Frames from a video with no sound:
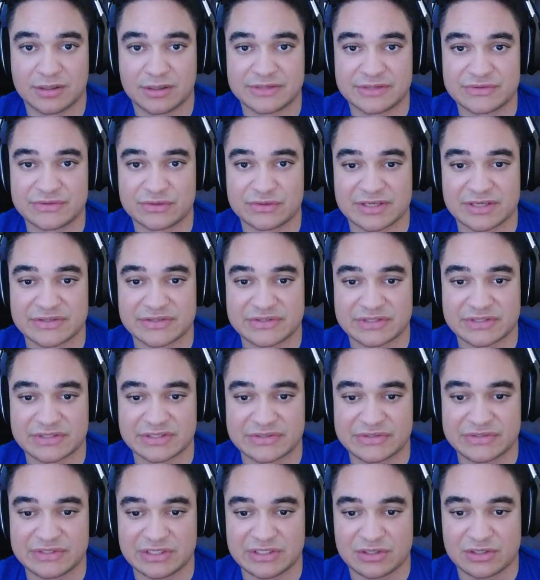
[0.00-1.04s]
As you guys can
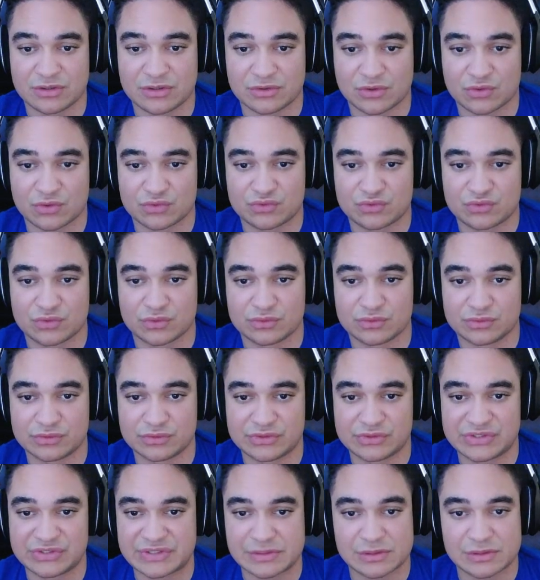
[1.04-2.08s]
see here on the
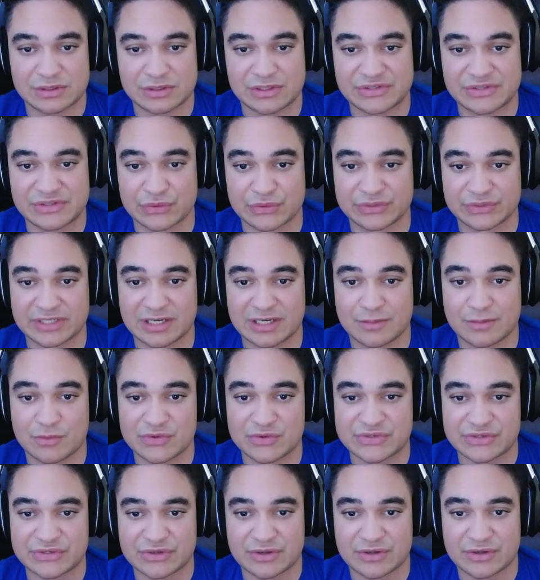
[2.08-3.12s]
controls, this whole time
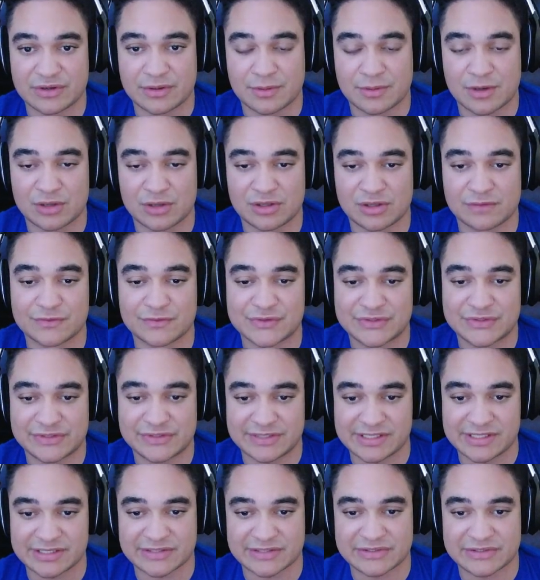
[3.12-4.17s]
was on level
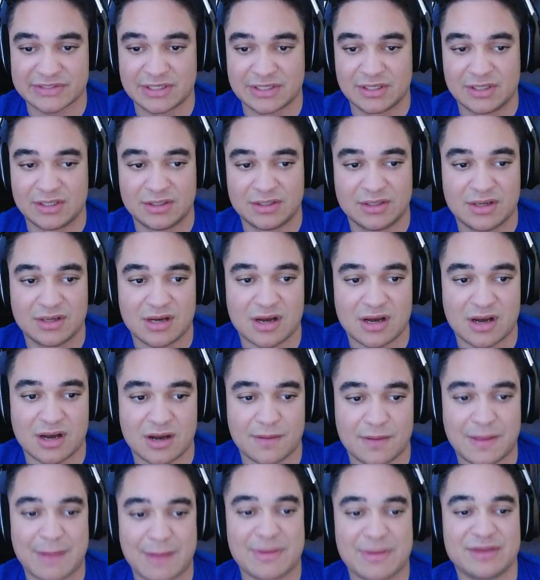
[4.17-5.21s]
6.
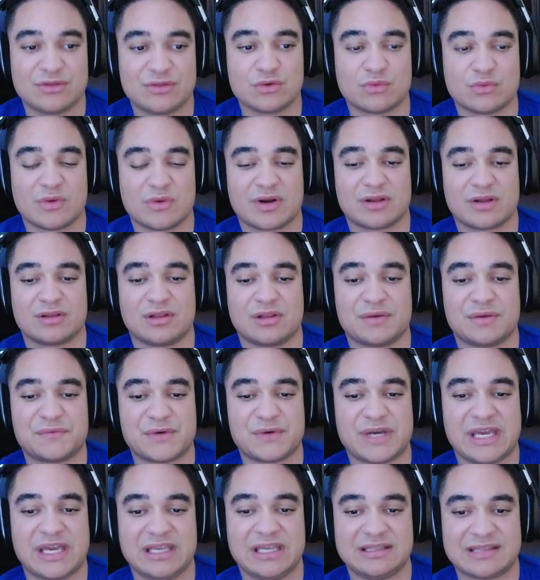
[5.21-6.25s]
I may do one on
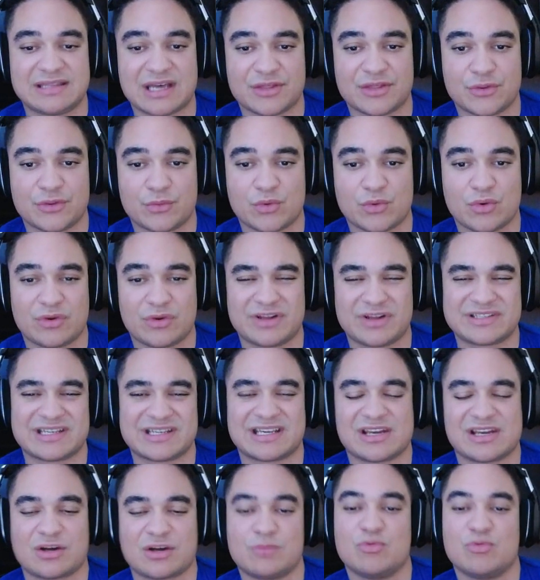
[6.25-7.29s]
level 8 down the road as I
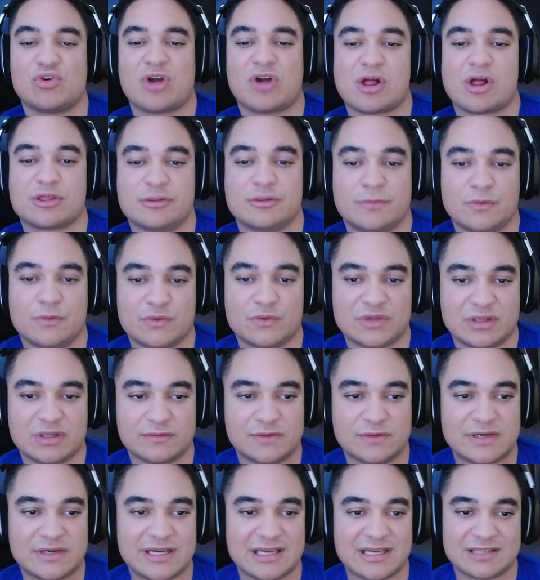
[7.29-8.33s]
get more comfortable with
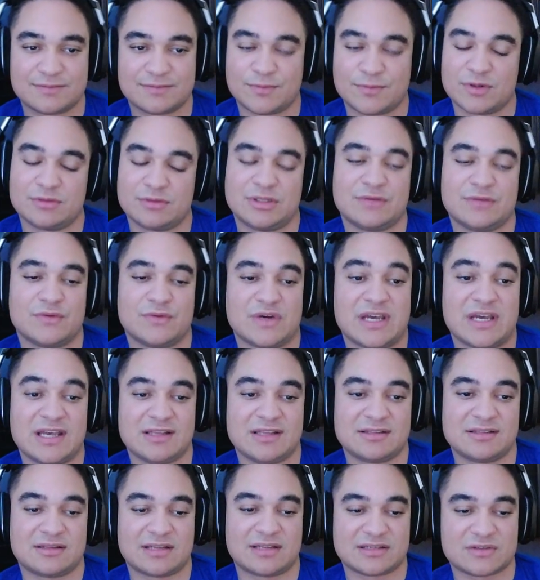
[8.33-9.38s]
level 8, but level
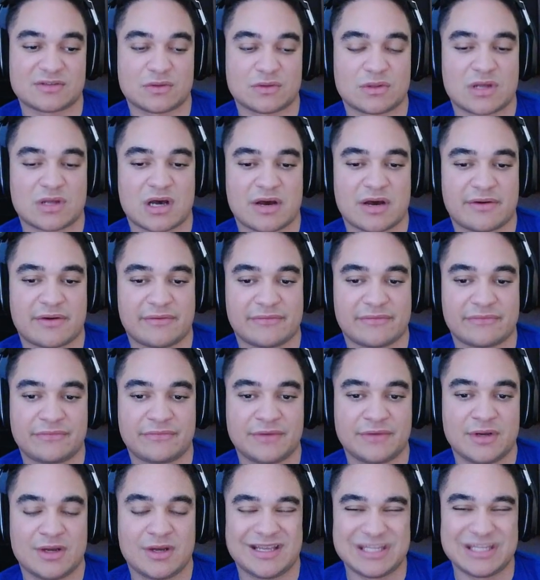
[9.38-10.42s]
8 takes a lot of,
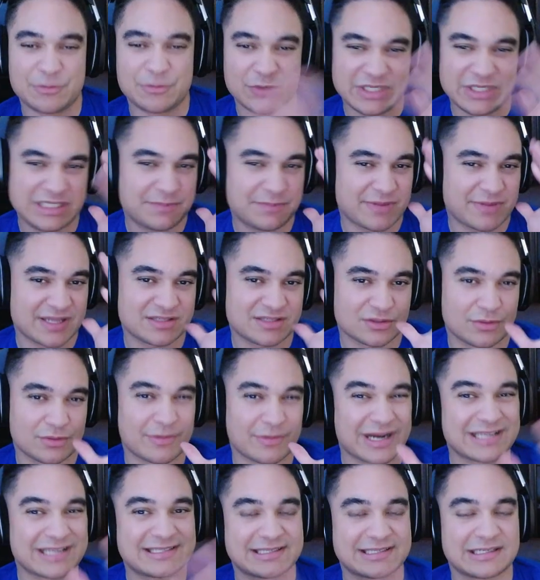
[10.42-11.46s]
it really depends on the
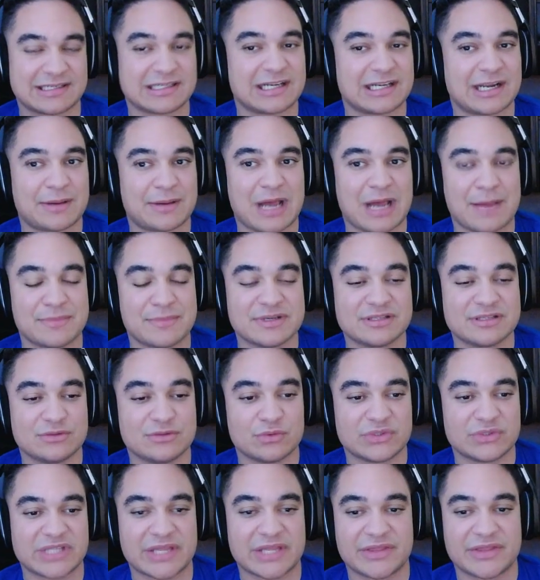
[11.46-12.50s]
mindset that I'm in
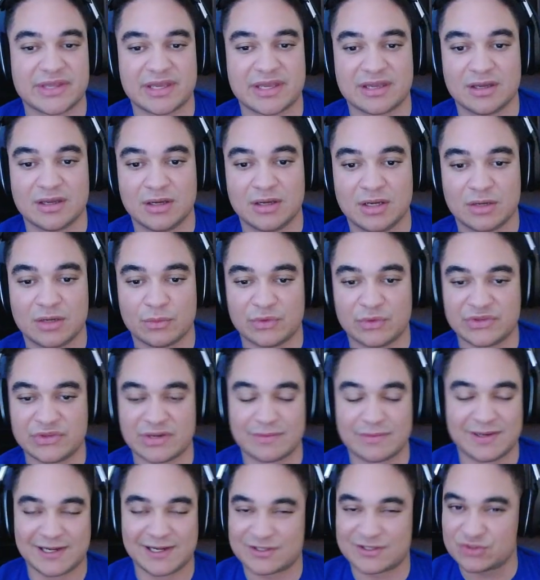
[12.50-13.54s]
during the day, whether
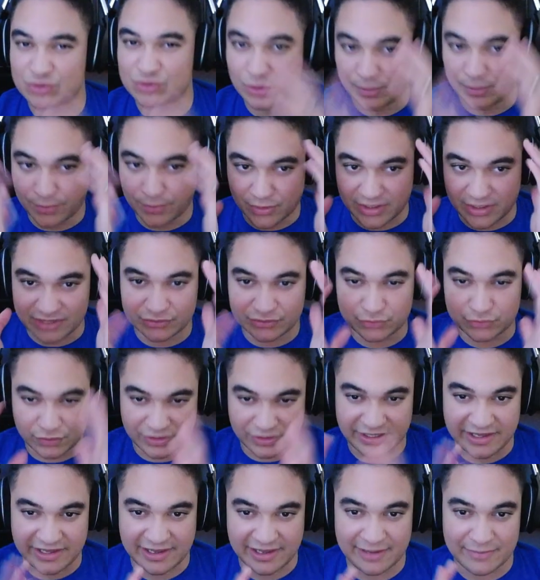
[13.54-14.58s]
I'm like super into the
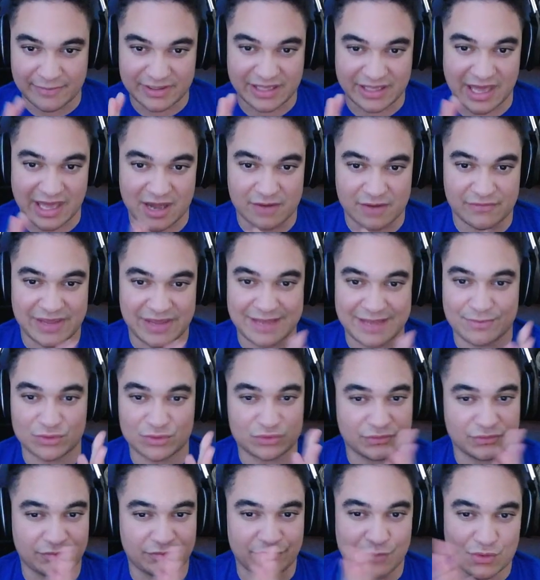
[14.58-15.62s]
game and kind of able
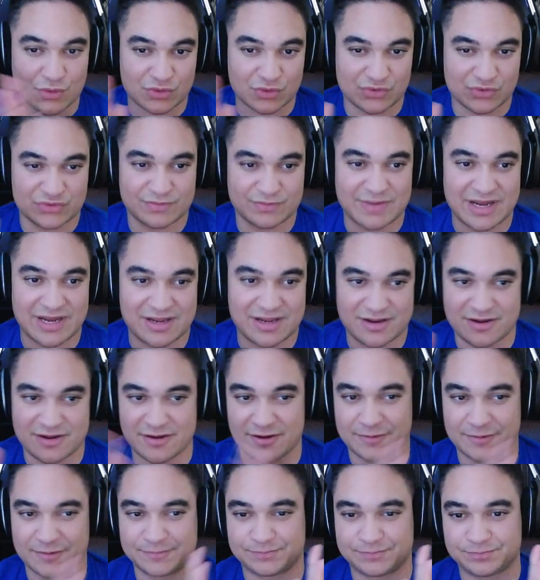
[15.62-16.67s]
to focus
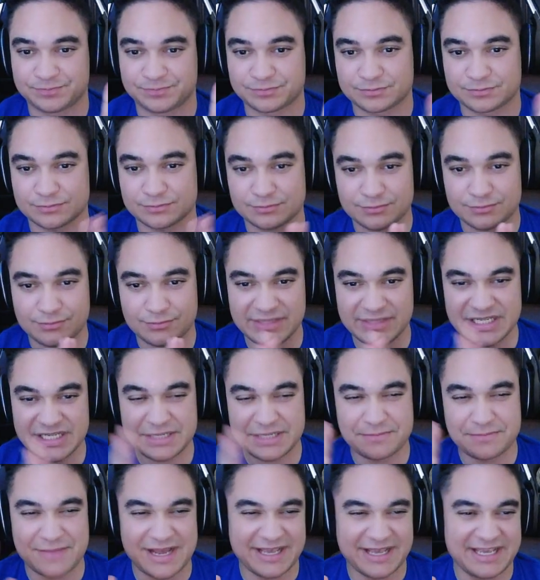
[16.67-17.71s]
my
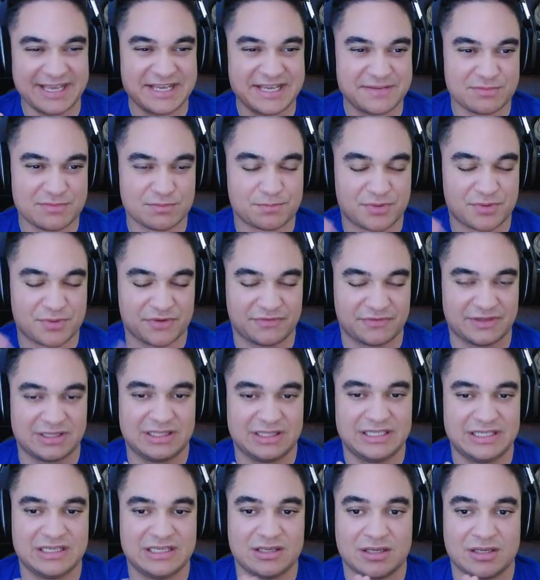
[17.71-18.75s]
my aim
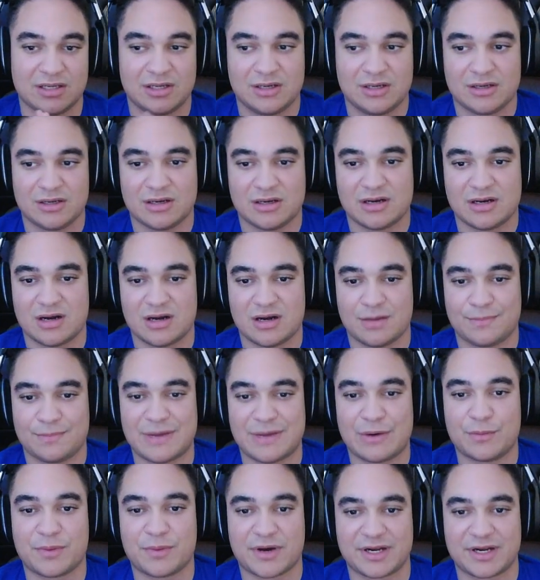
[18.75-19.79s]
perfectly. I
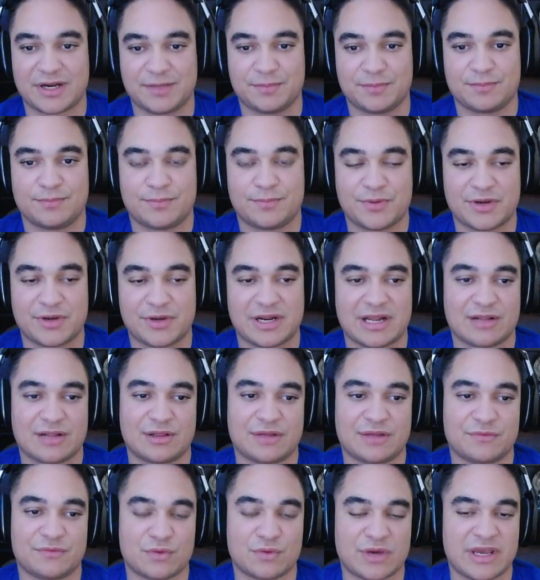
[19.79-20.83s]
will probably put it at
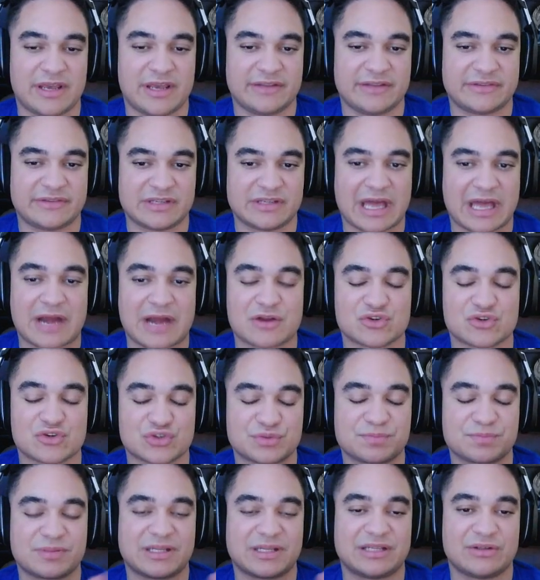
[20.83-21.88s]
level 8 and kind of
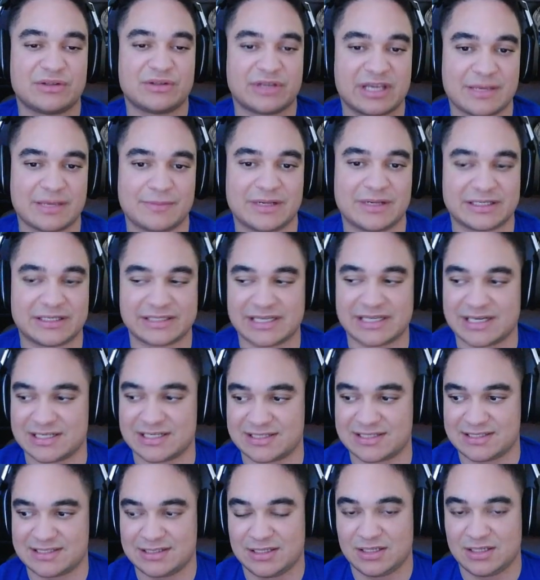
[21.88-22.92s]
just play the game like
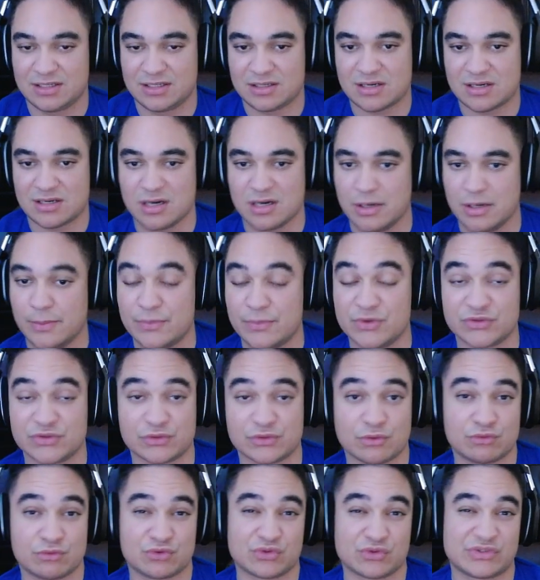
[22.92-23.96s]
that. Those
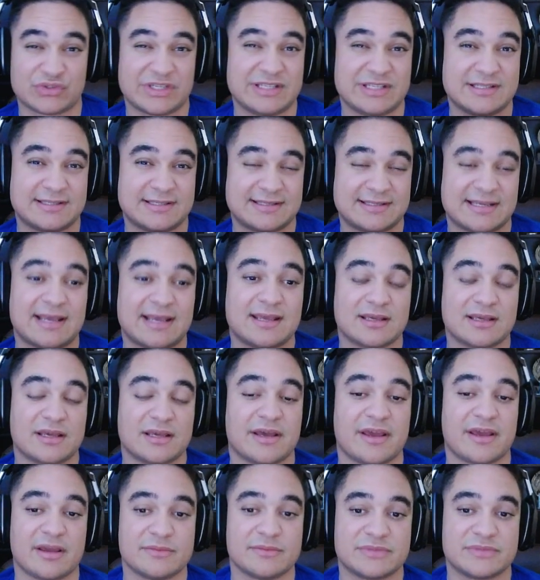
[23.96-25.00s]
are just insane
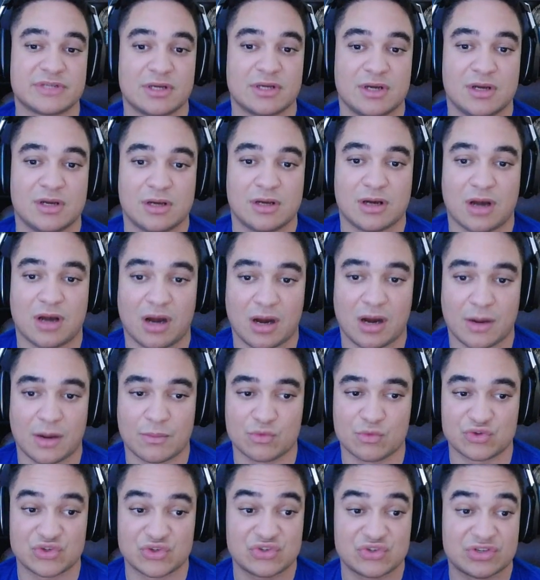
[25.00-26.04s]
games,
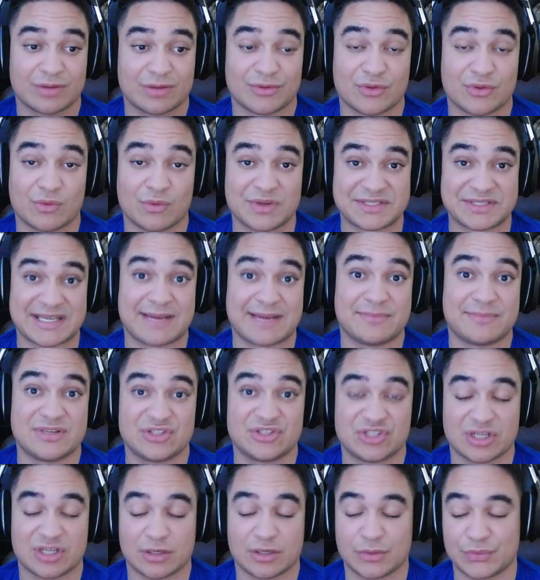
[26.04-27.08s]
which are some of the ones that I'll be
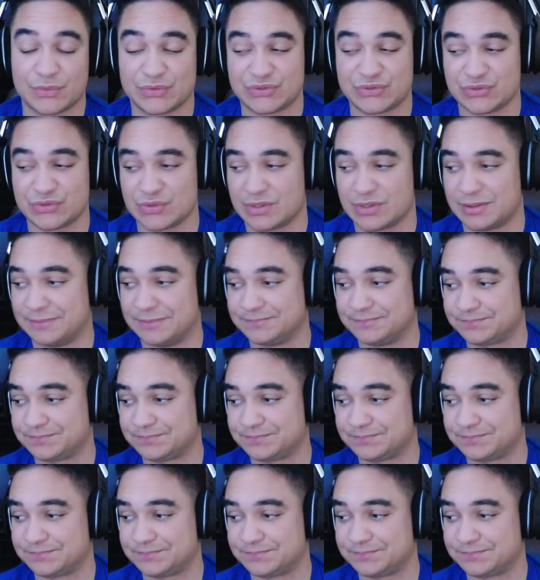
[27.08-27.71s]
sharing with you all.